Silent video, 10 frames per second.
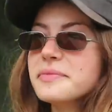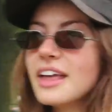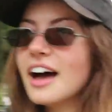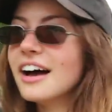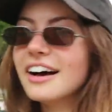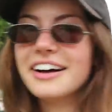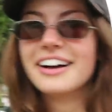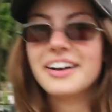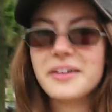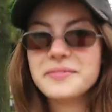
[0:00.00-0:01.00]
Not like
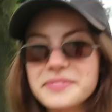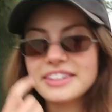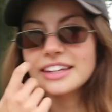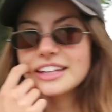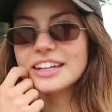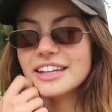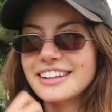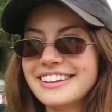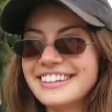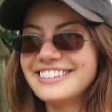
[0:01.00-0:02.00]
the full-on, like,
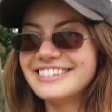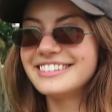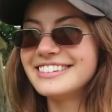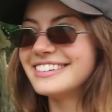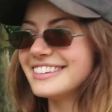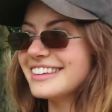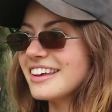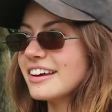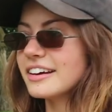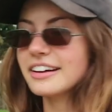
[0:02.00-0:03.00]
light-skinned sweetie,
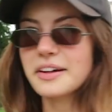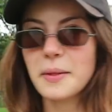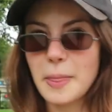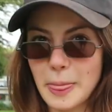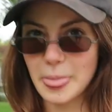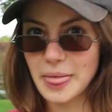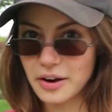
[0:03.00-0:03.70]
like, cliche.